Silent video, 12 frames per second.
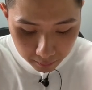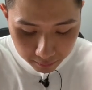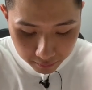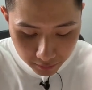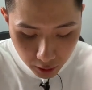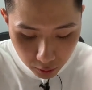
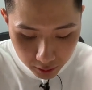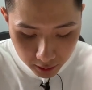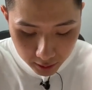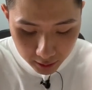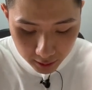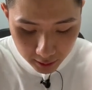
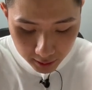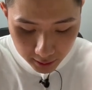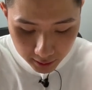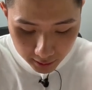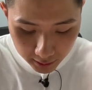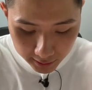Newton
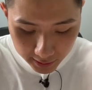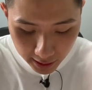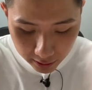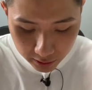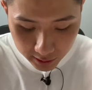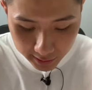
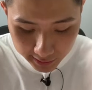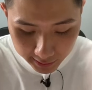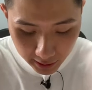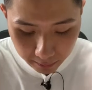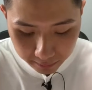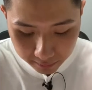slash
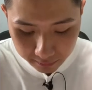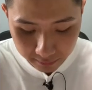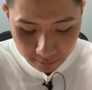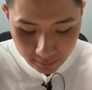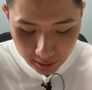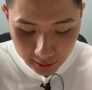cm.
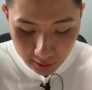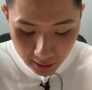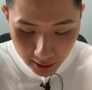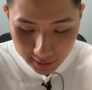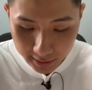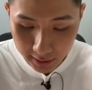So
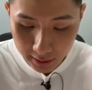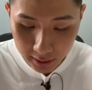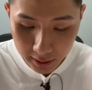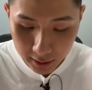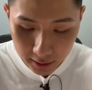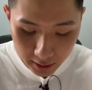that's
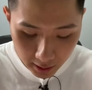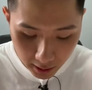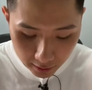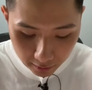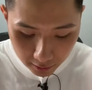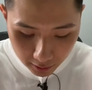the
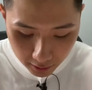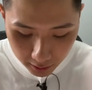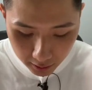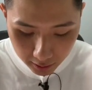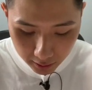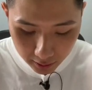
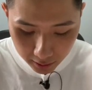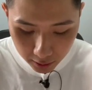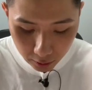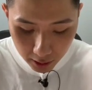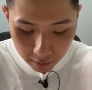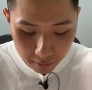
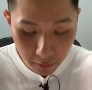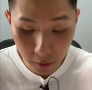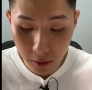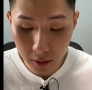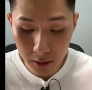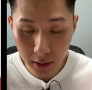unit
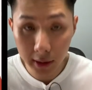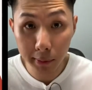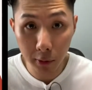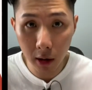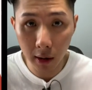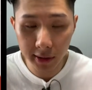for
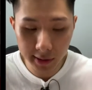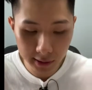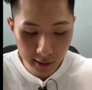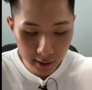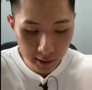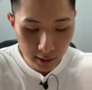spring constant.